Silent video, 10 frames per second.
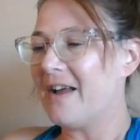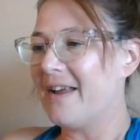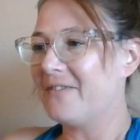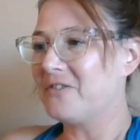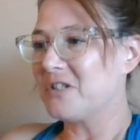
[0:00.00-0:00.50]
I
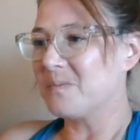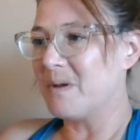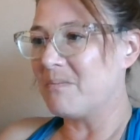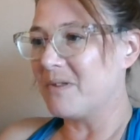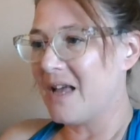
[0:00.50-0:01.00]
have just
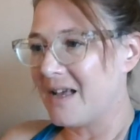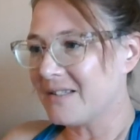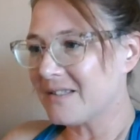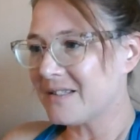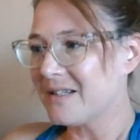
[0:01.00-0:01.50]
been
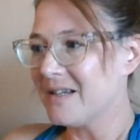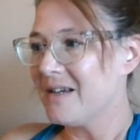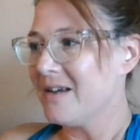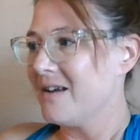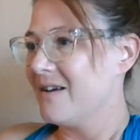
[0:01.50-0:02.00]
blessed
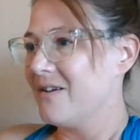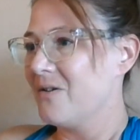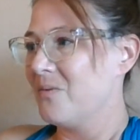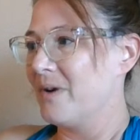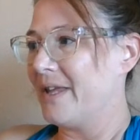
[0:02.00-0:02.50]

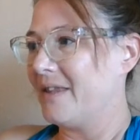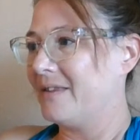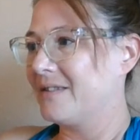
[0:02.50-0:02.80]
with